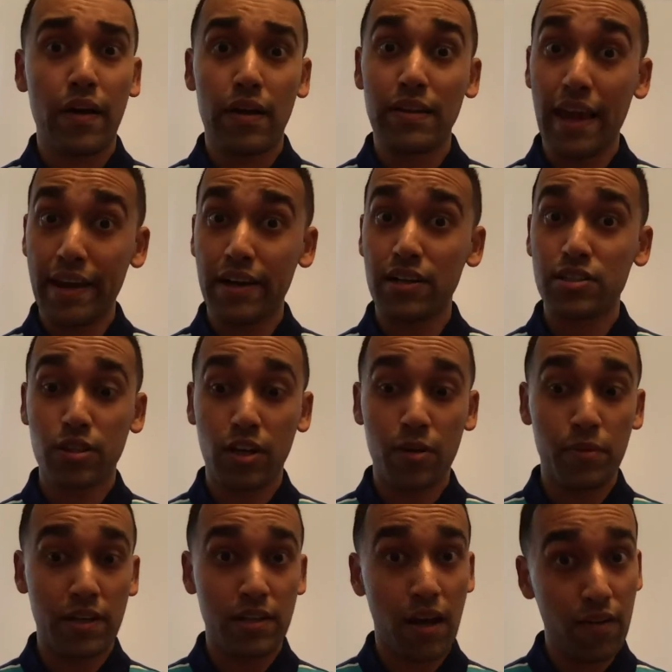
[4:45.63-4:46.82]
Lakers gonna be
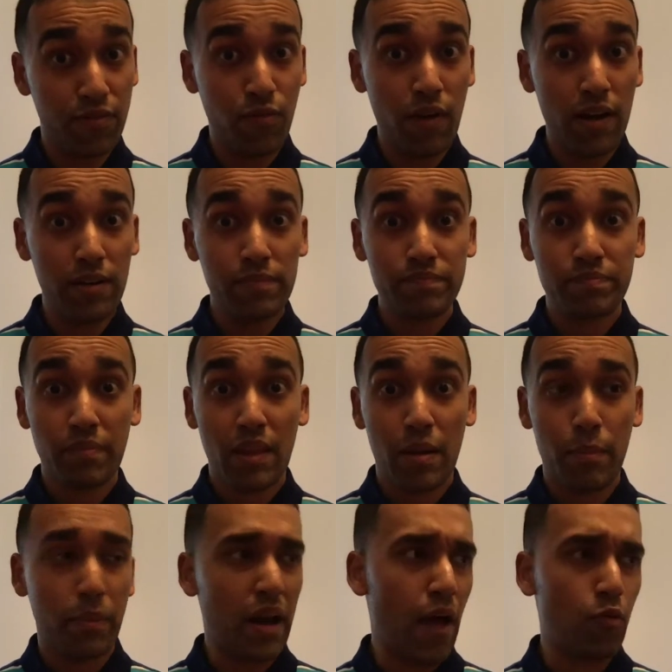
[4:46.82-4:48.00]
a tough one,
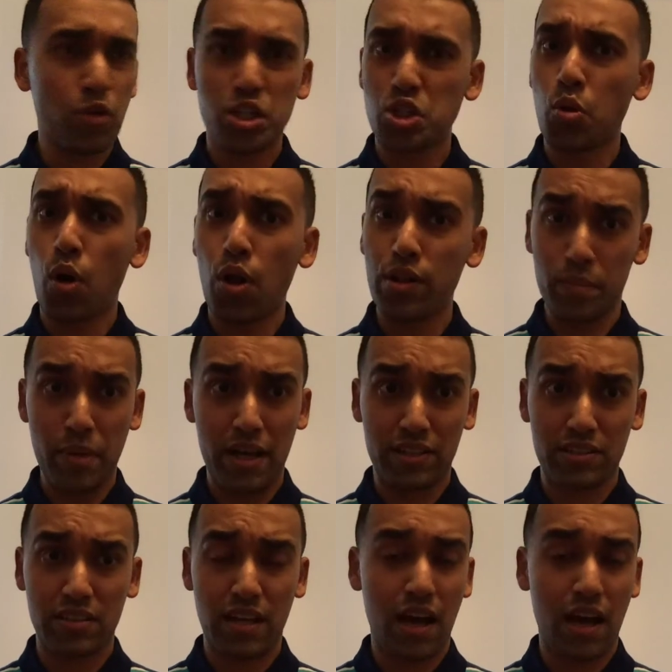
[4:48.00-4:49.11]
but I wish you all the best.